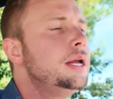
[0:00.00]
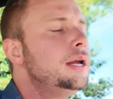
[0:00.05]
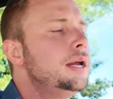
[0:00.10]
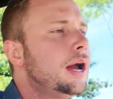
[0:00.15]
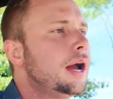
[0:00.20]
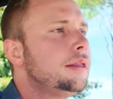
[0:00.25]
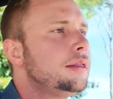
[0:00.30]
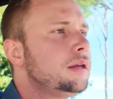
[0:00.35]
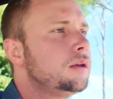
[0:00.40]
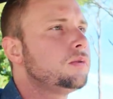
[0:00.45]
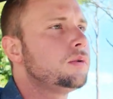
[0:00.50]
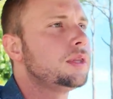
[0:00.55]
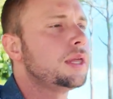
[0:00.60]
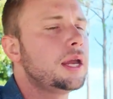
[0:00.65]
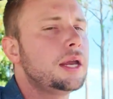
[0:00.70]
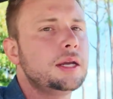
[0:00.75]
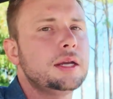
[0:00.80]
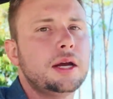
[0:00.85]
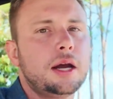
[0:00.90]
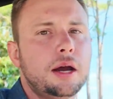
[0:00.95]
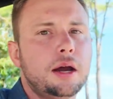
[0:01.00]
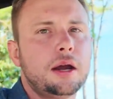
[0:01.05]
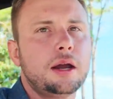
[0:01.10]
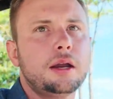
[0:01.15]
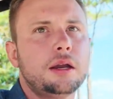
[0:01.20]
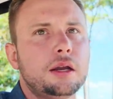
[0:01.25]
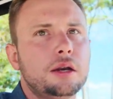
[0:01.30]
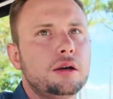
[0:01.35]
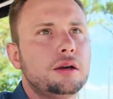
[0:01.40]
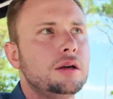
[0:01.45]
I think with AI
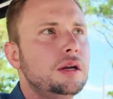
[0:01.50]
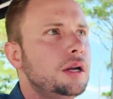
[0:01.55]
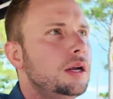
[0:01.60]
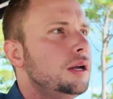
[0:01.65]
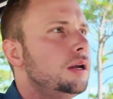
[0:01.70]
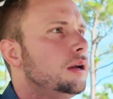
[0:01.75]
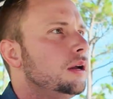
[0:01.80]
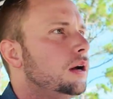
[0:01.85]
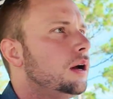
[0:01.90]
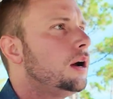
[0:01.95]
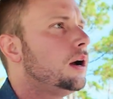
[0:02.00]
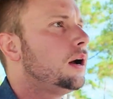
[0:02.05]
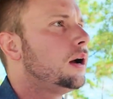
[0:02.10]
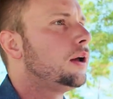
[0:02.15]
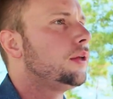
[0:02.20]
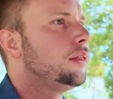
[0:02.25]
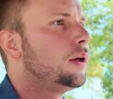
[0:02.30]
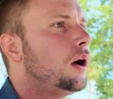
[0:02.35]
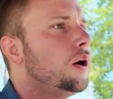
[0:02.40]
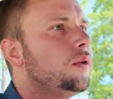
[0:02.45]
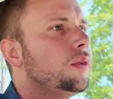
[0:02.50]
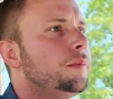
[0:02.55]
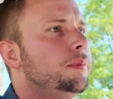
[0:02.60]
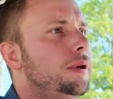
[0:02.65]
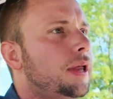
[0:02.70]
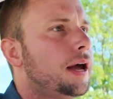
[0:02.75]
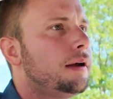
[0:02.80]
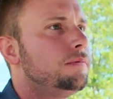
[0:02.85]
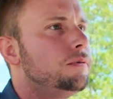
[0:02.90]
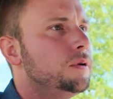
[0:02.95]
and all the
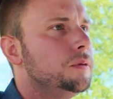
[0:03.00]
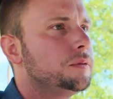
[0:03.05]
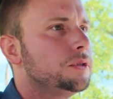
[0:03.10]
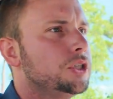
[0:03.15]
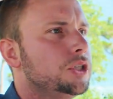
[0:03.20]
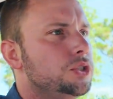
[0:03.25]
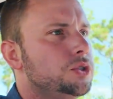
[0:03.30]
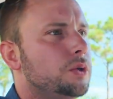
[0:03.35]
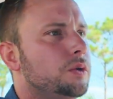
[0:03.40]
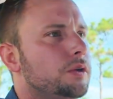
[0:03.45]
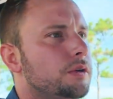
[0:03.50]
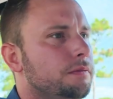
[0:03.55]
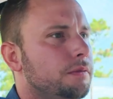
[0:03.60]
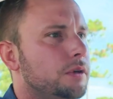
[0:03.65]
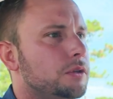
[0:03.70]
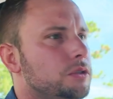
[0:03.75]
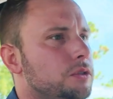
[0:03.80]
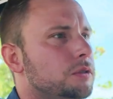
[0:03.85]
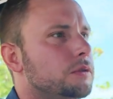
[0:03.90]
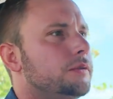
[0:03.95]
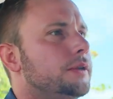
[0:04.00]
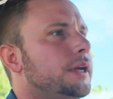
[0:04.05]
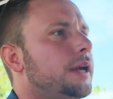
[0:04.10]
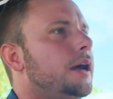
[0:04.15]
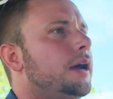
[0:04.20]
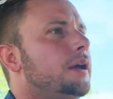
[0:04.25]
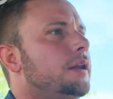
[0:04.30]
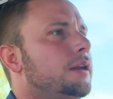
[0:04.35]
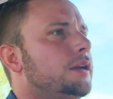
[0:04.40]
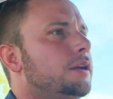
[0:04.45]
platforms controlling virtual
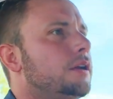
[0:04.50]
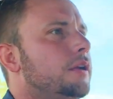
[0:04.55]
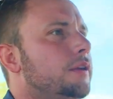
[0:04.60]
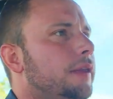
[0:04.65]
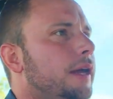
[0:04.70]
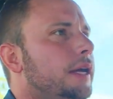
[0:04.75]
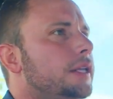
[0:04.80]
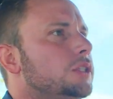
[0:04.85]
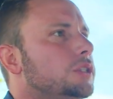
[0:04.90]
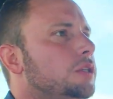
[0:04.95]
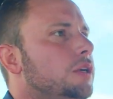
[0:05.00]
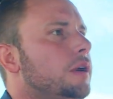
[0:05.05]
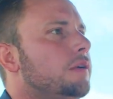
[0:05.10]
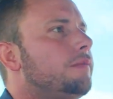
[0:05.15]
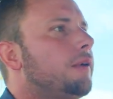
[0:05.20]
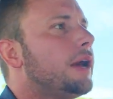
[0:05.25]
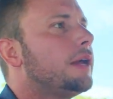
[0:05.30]
reality and all that stuff,